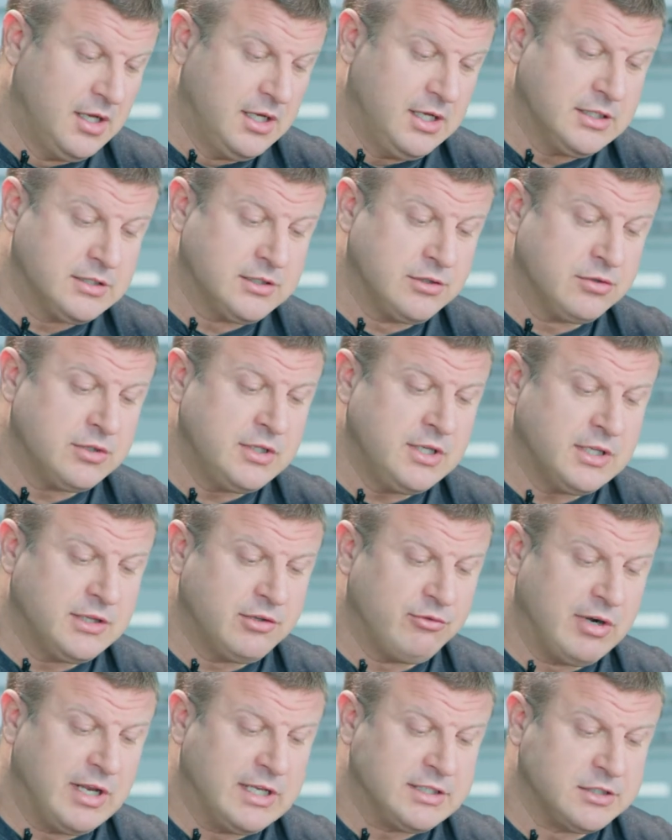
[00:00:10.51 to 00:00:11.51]
It's looking at
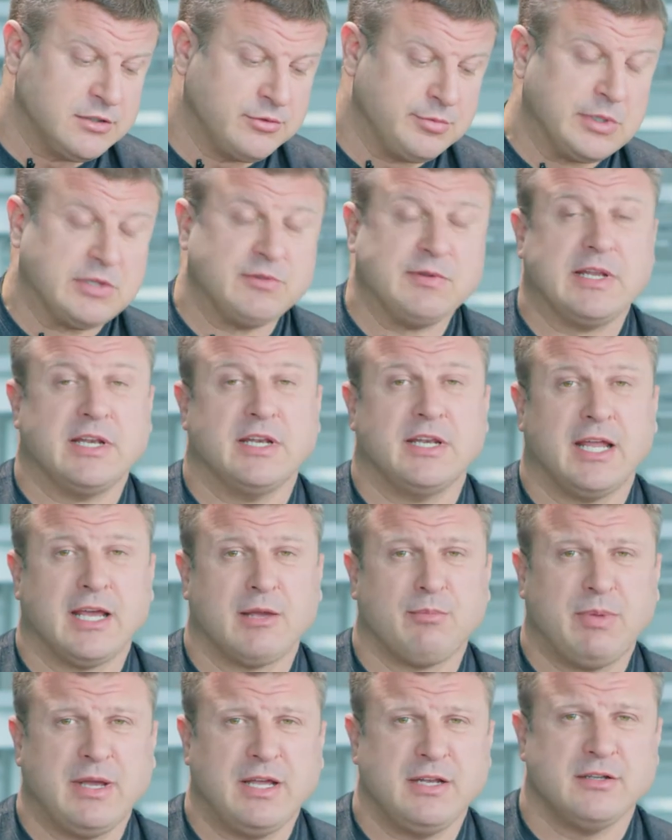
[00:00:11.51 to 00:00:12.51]
the relationship between
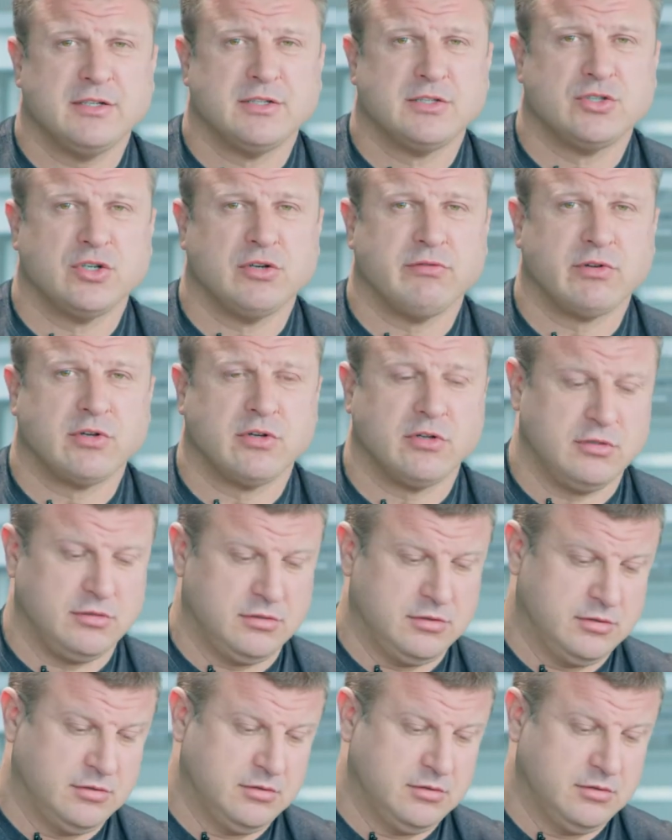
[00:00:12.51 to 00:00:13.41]
neck pain, cervical